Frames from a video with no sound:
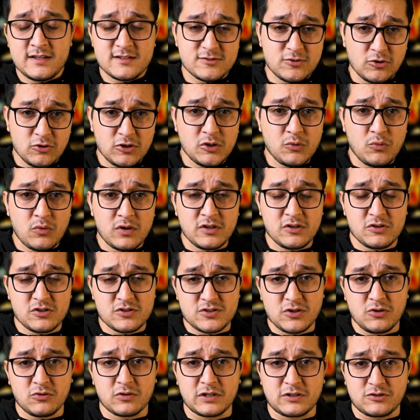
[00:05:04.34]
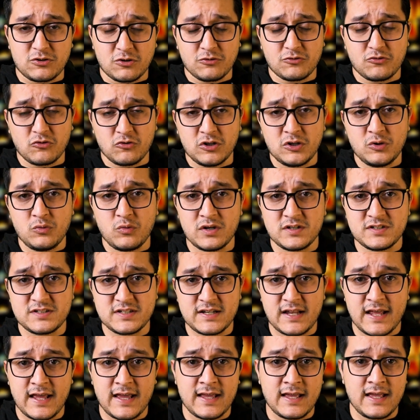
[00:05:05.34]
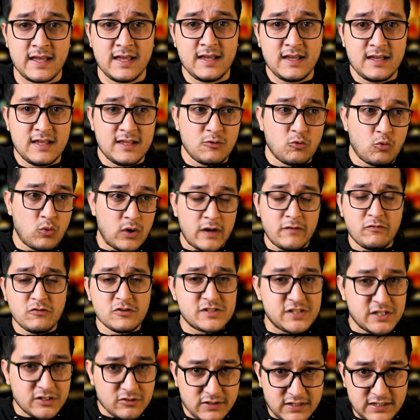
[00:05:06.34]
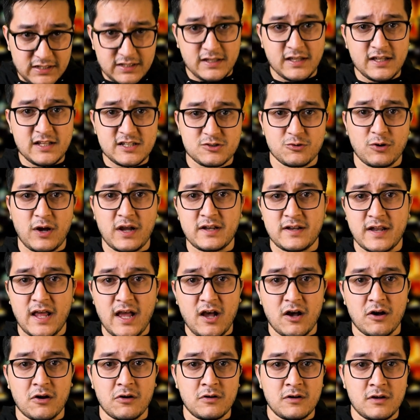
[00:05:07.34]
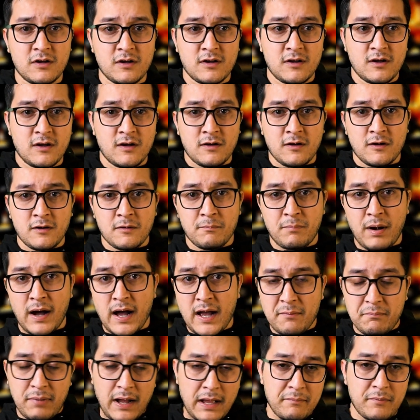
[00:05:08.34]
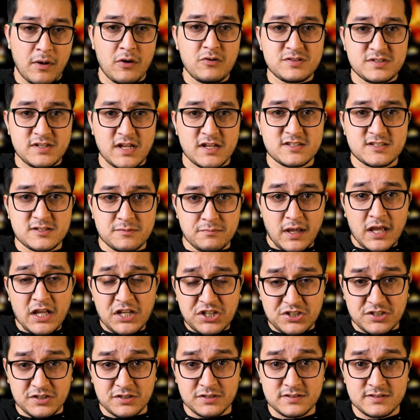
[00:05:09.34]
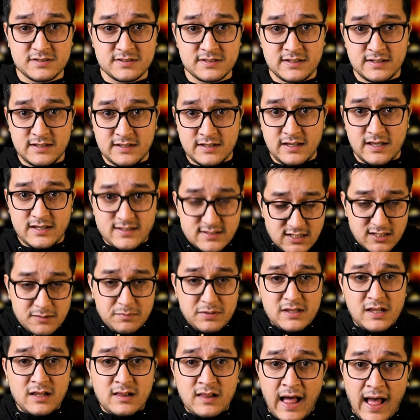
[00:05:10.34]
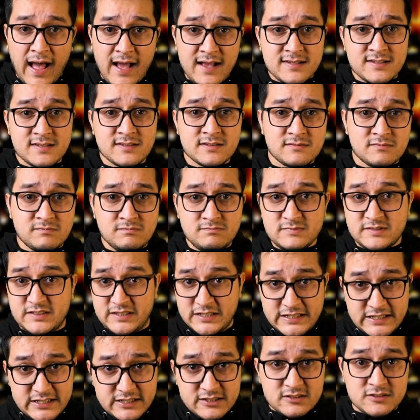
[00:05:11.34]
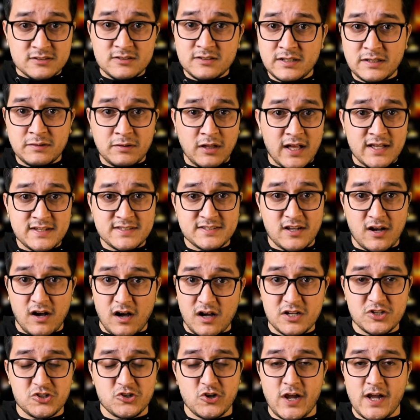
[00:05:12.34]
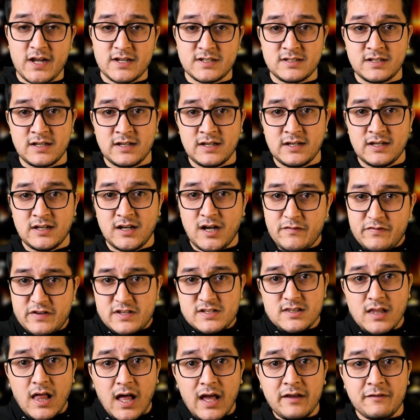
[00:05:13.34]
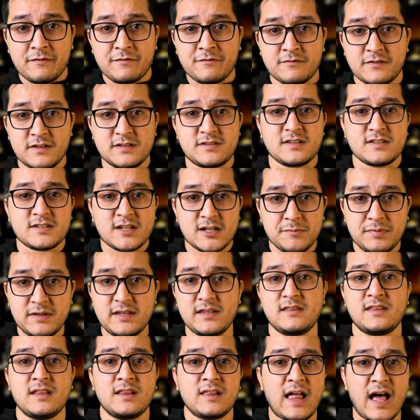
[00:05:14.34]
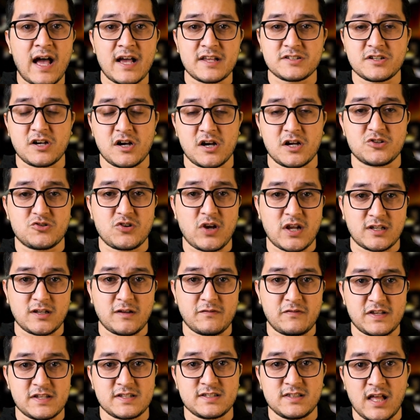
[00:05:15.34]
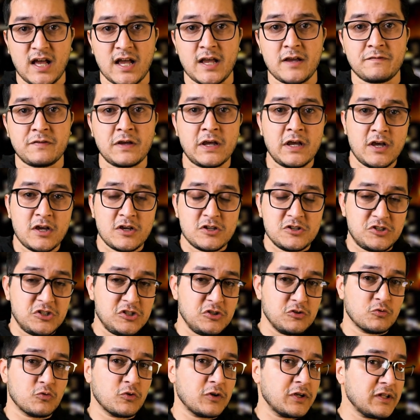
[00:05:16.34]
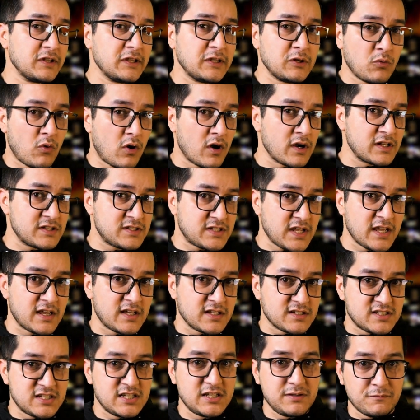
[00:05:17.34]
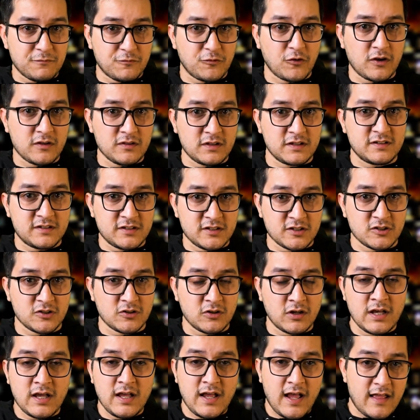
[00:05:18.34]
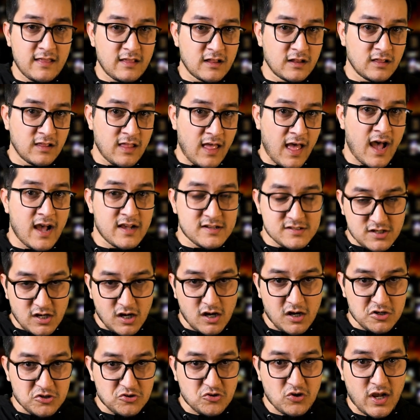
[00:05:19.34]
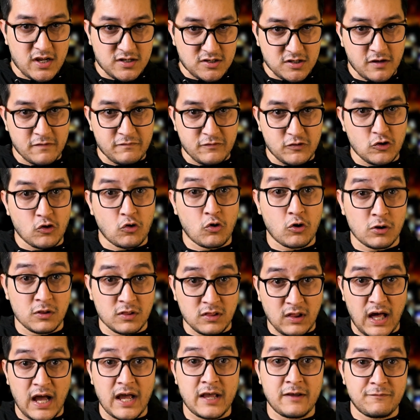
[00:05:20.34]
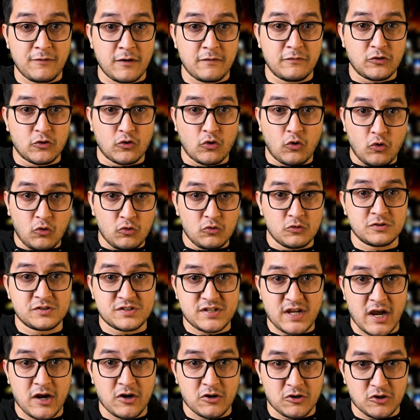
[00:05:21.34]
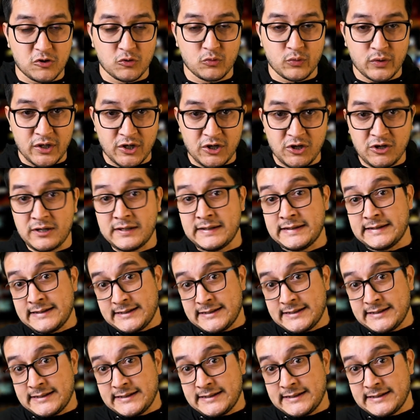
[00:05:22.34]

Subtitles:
31 years old. He turned 31 today. Whatever deal he gets right now, by most estimations, is going to be the last deal and last contract of his life. This is going to be the last contract of his life. Do you really want to take a team-friendly deal in the last contract of your life, of your whole entire career?